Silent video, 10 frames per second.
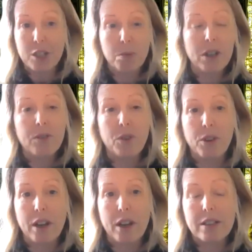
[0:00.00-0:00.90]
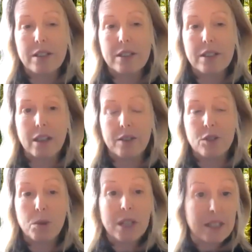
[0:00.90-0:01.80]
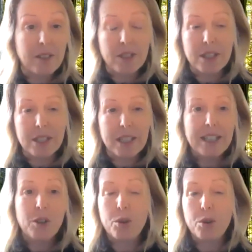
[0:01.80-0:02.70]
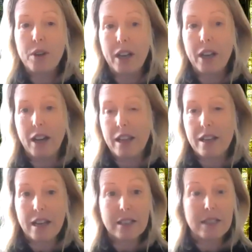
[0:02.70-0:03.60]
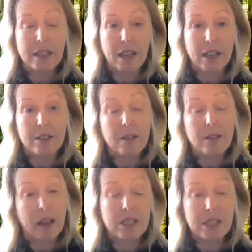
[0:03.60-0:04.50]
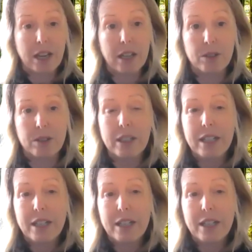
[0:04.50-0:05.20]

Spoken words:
brief or their next tweet even, or their next election cycle.